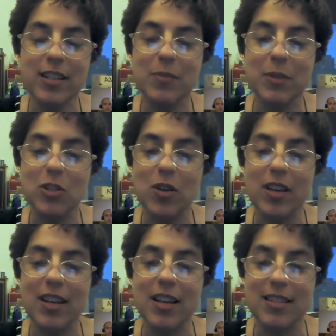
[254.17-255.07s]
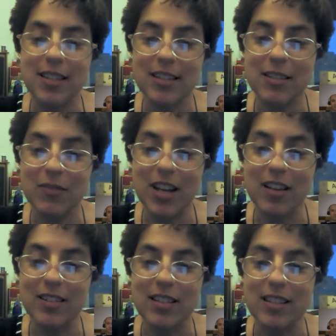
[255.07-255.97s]
has been doing an extensive
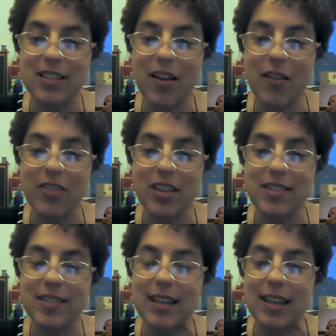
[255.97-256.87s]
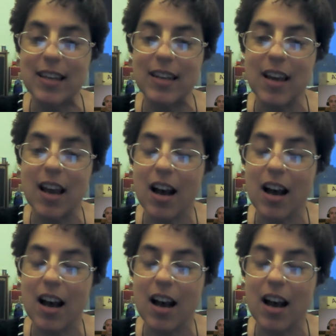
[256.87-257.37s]
analysis of this in